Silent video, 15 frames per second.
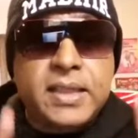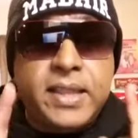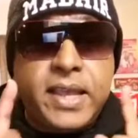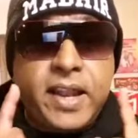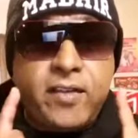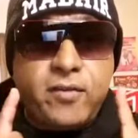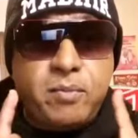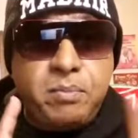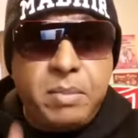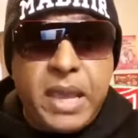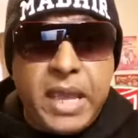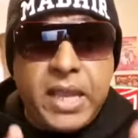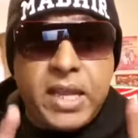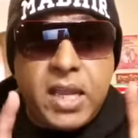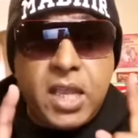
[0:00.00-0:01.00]
that have
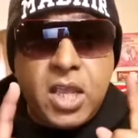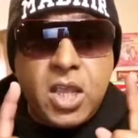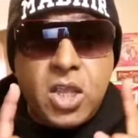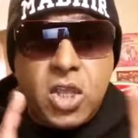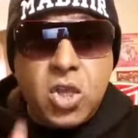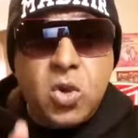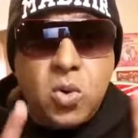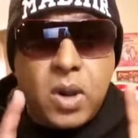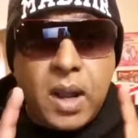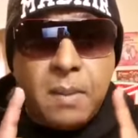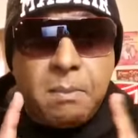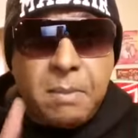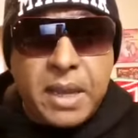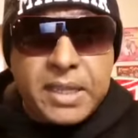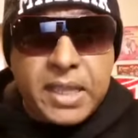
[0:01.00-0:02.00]
made you a
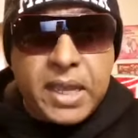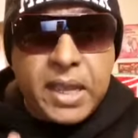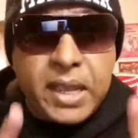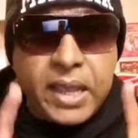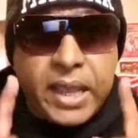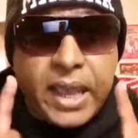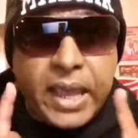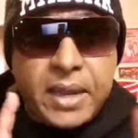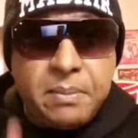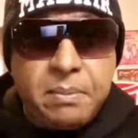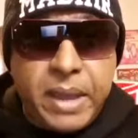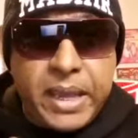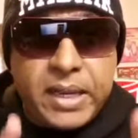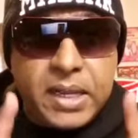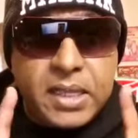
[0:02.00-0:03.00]
mother and
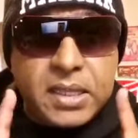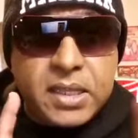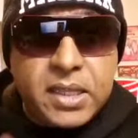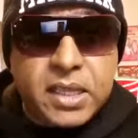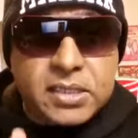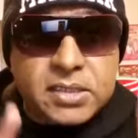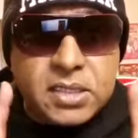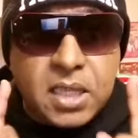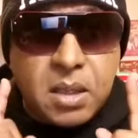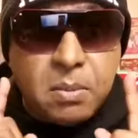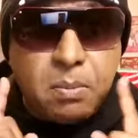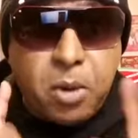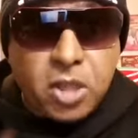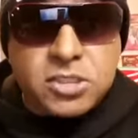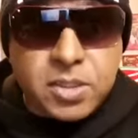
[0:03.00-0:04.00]
made this
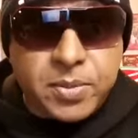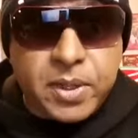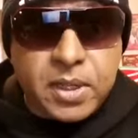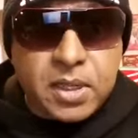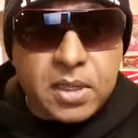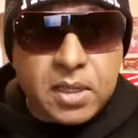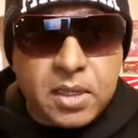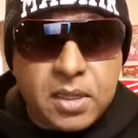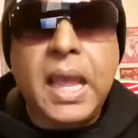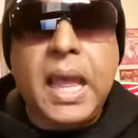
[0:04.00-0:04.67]
possible.